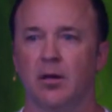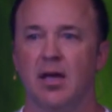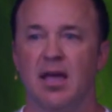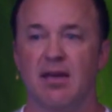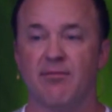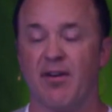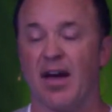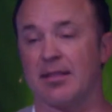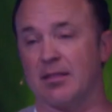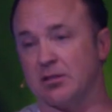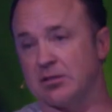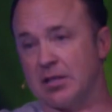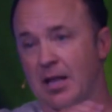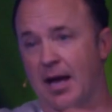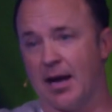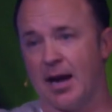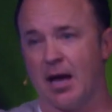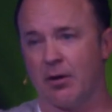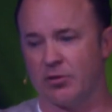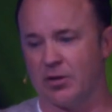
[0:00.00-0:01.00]
In fact, there's a
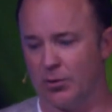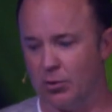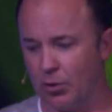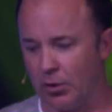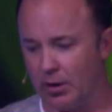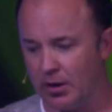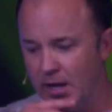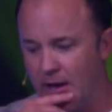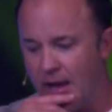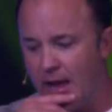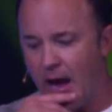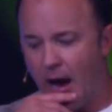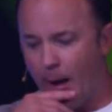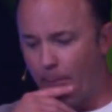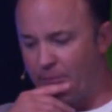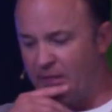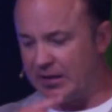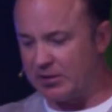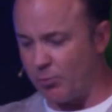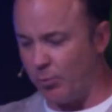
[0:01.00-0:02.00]
line out the door.
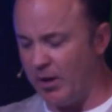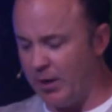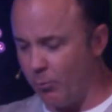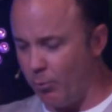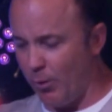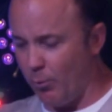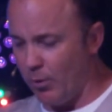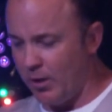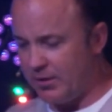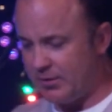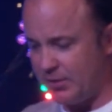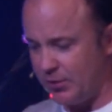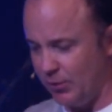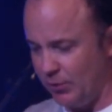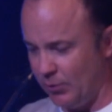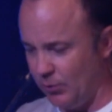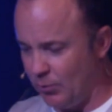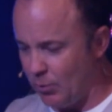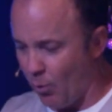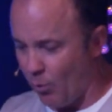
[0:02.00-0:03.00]
This week, we went
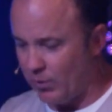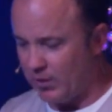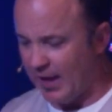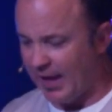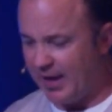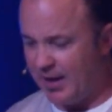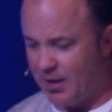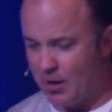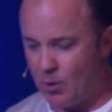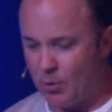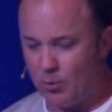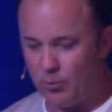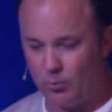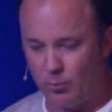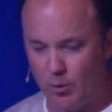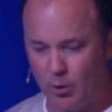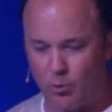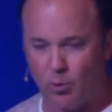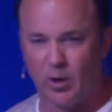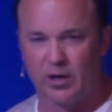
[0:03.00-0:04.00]
to Orlando,
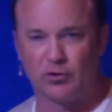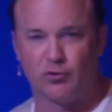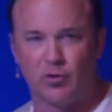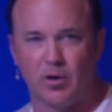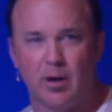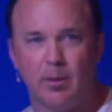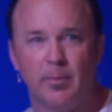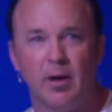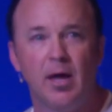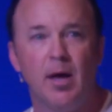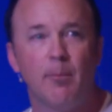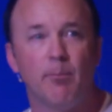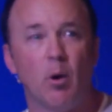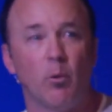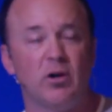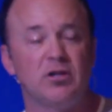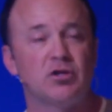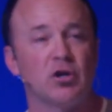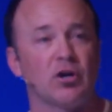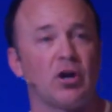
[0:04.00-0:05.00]
real quick trip, but
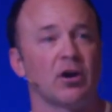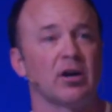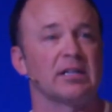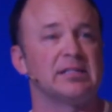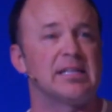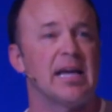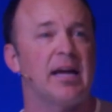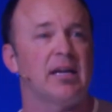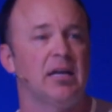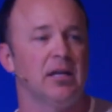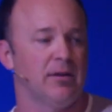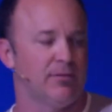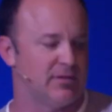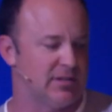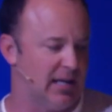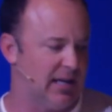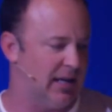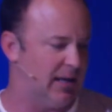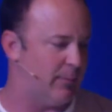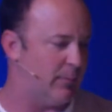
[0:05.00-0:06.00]
we took our executive
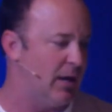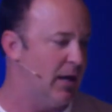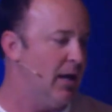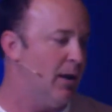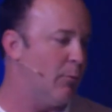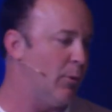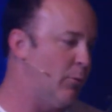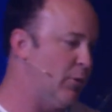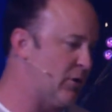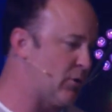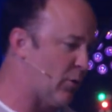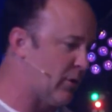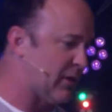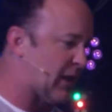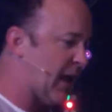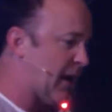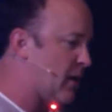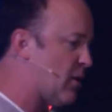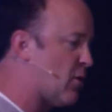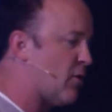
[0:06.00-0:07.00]
team. We went to
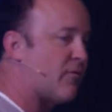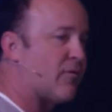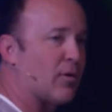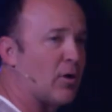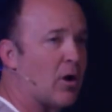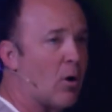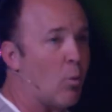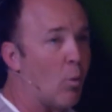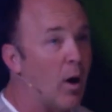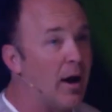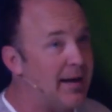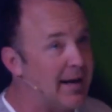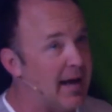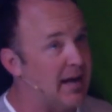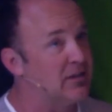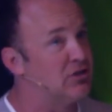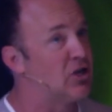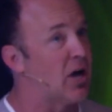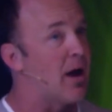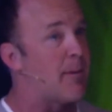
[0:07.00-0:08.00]
Orlando for a
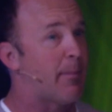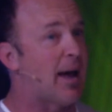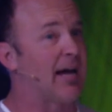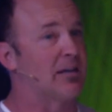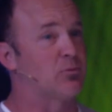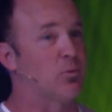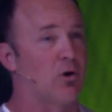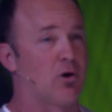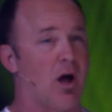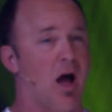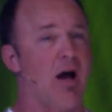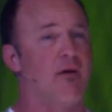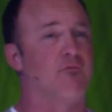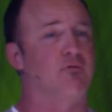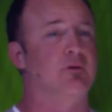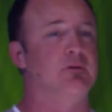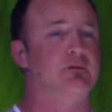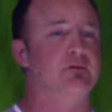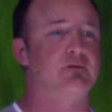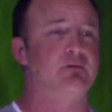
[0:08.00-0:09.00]
one-day John Maxwell
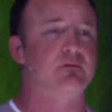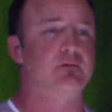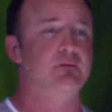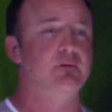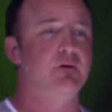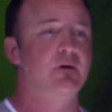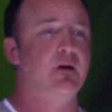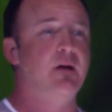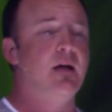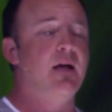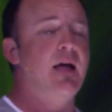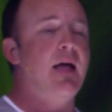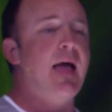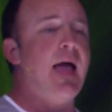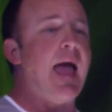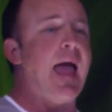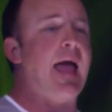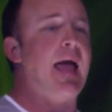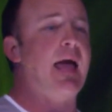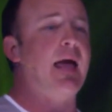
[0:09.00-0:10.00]
conference.
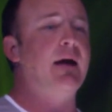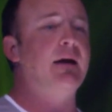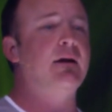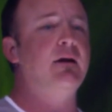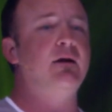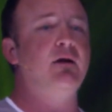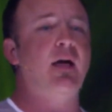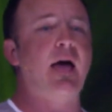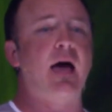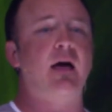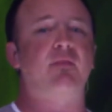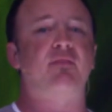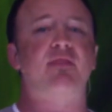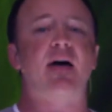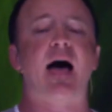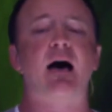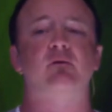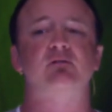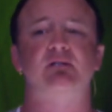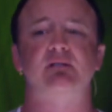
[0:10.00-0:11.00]
And you had
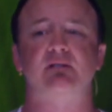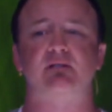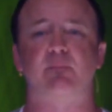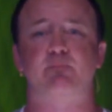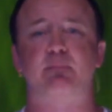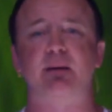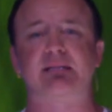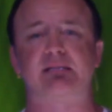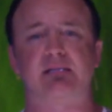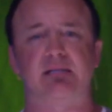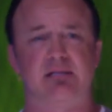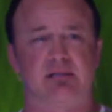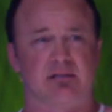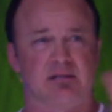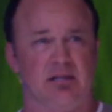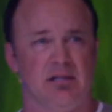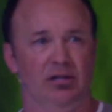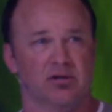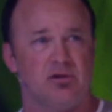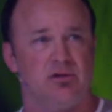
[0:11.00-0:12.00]
thousands of business
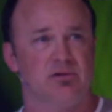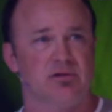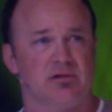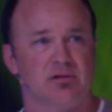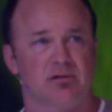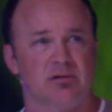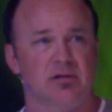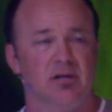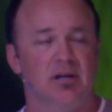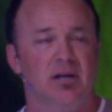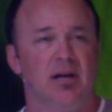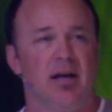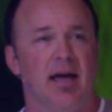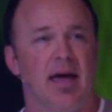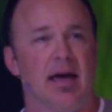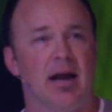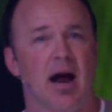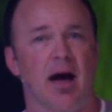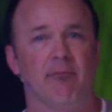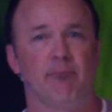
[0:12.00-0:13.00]
leaders.
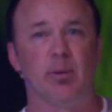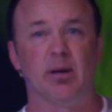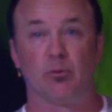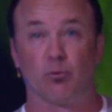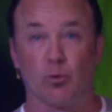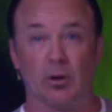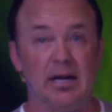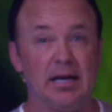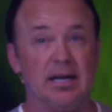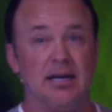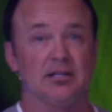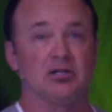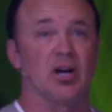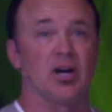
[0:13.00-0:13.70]
And I've been reading